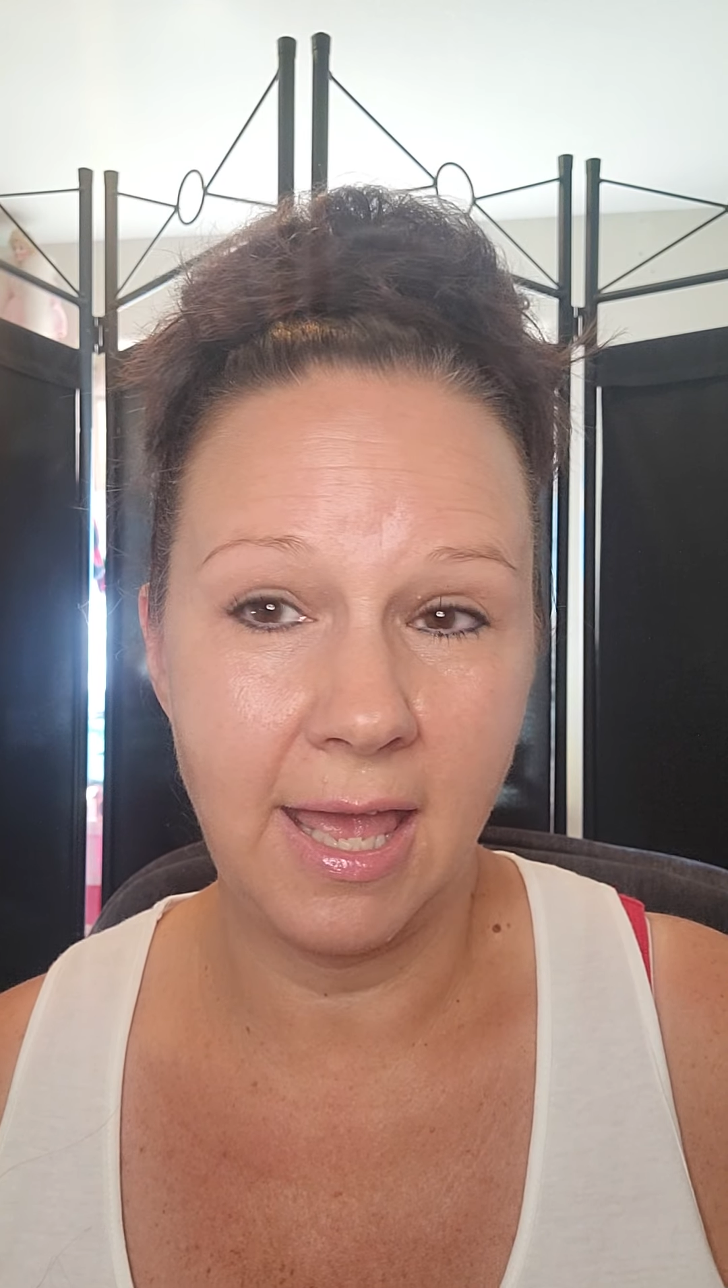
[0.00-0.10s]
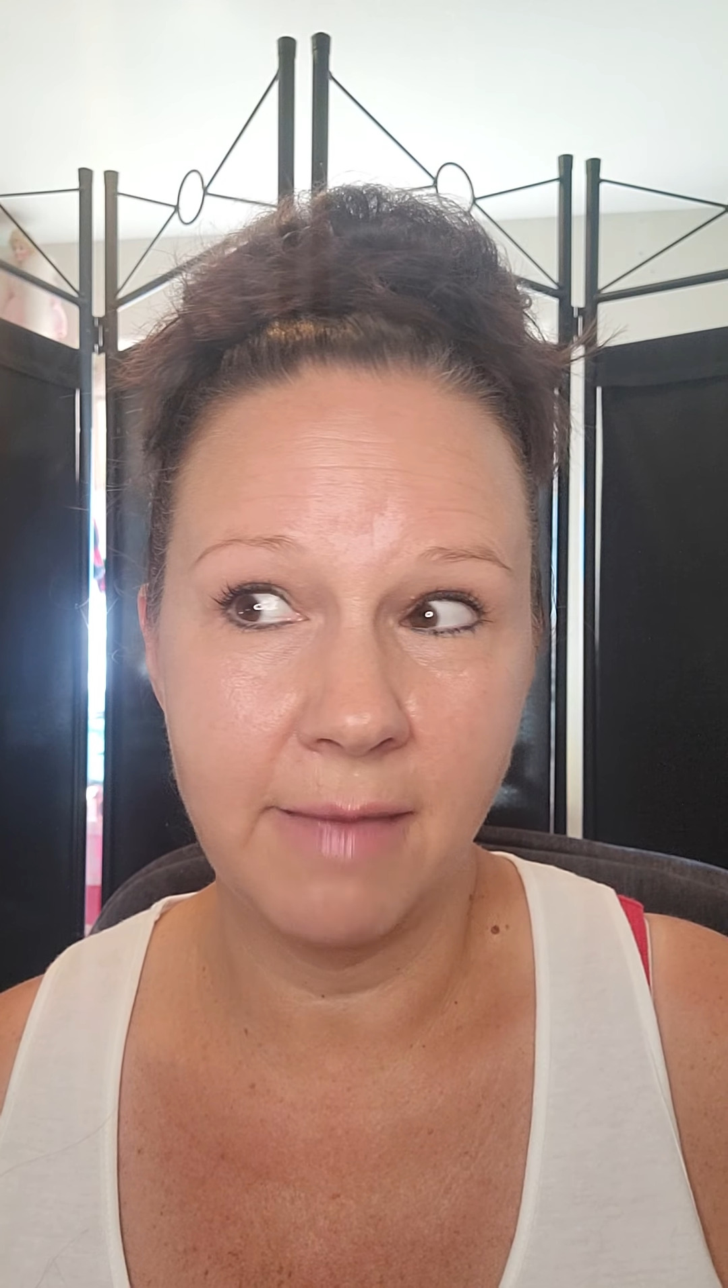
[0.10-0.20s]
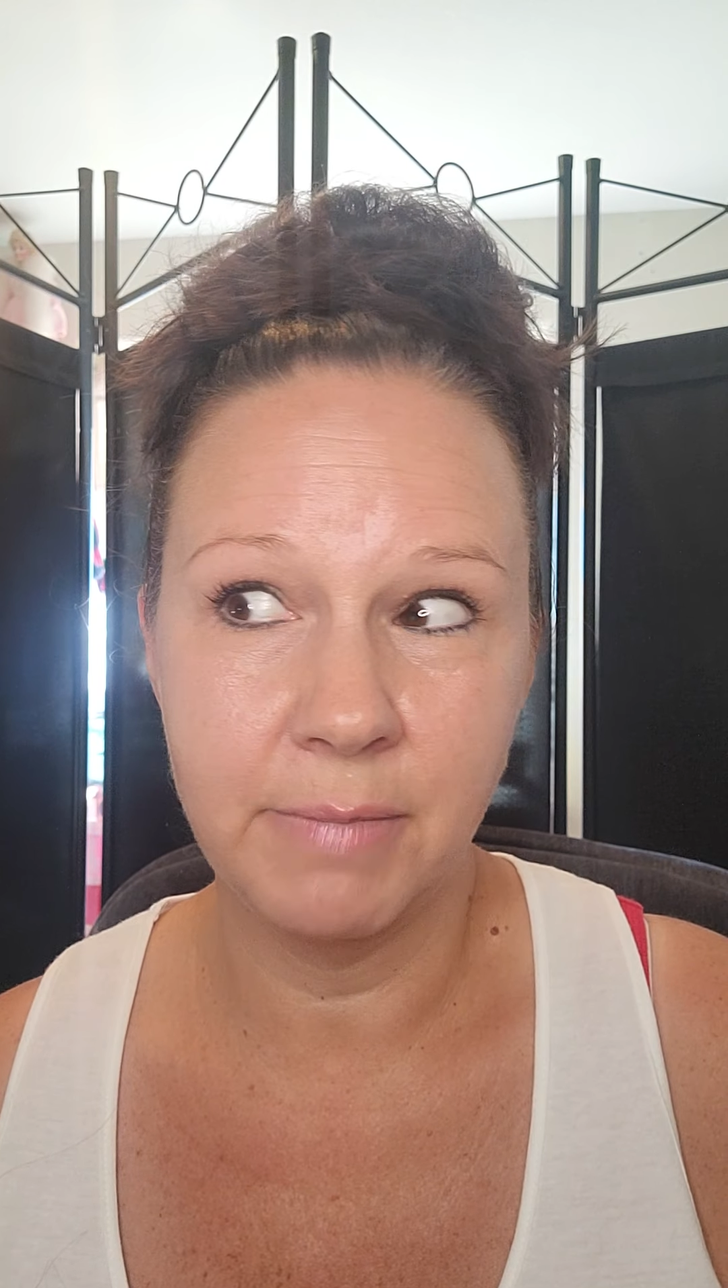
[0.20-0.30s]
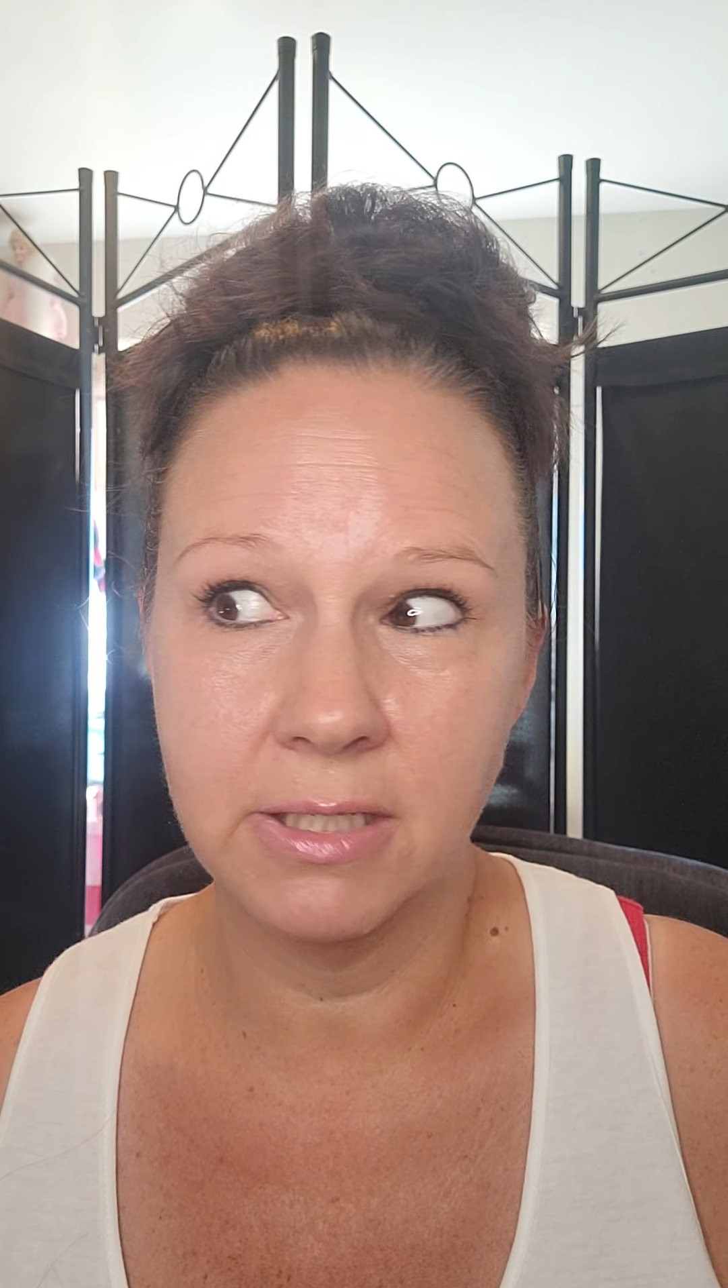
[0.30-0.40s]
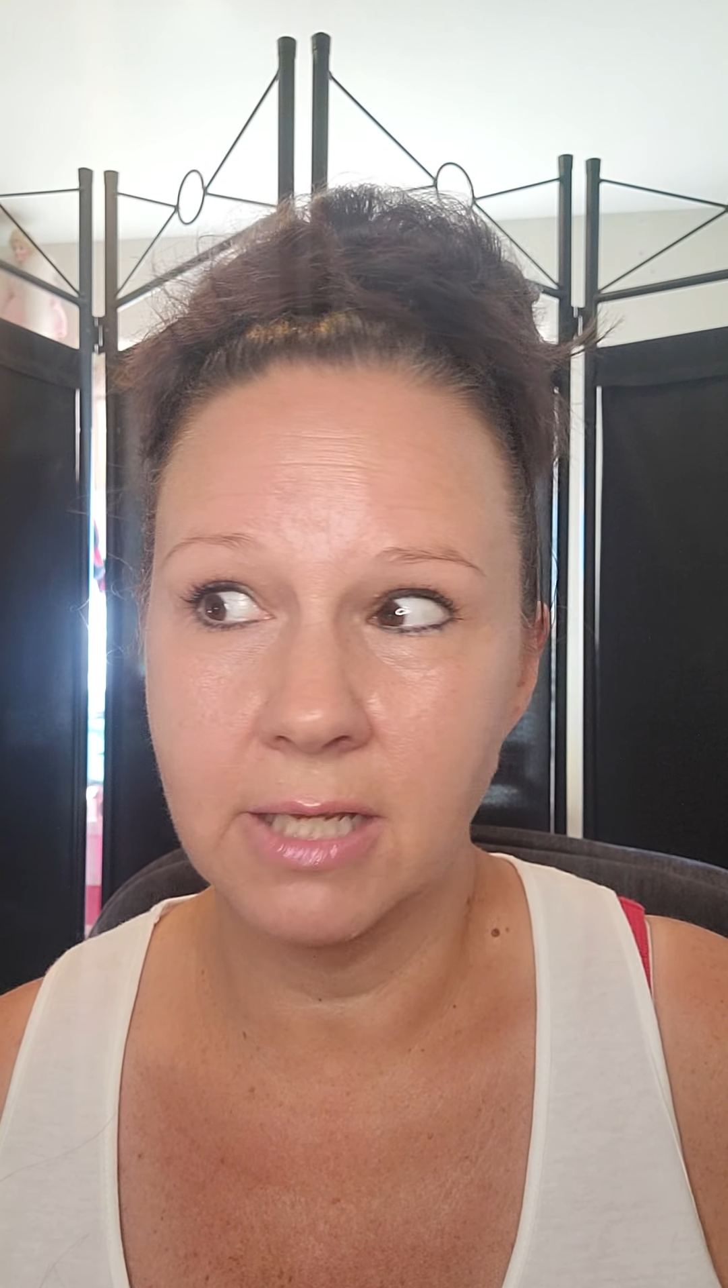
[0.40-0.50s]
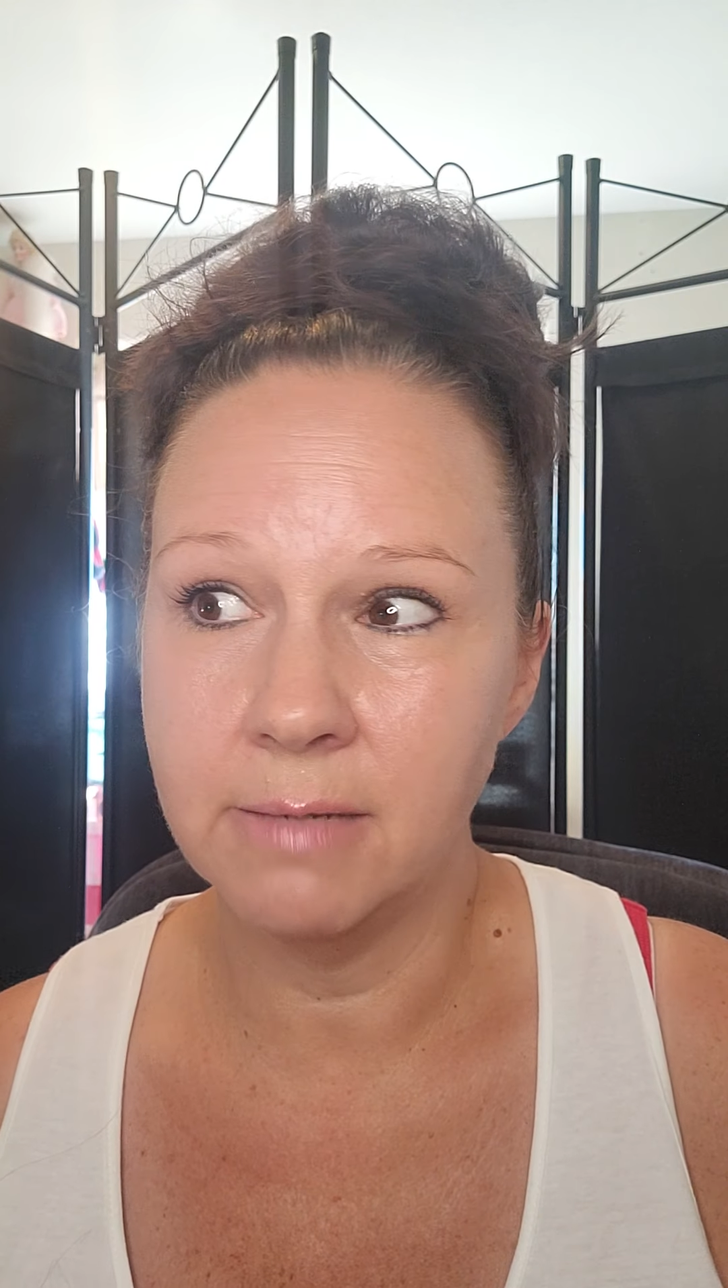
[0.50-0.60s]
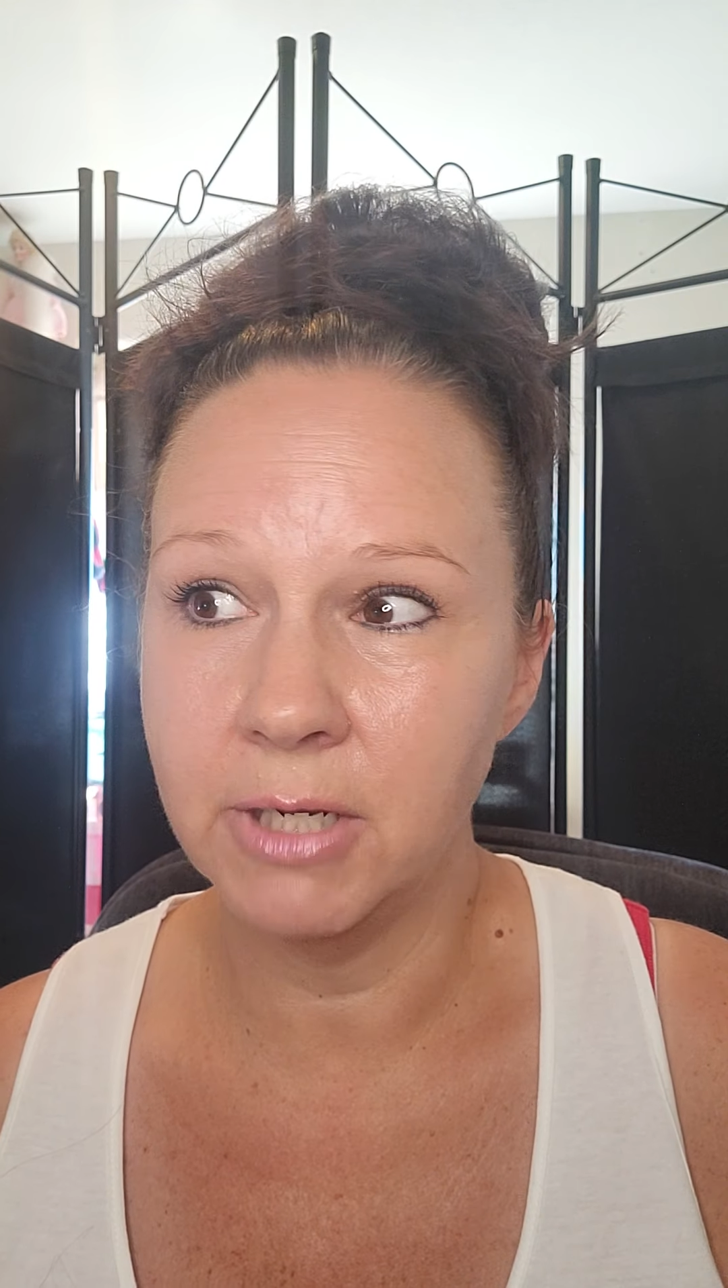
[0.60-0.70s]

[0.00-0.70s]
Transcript: I've been in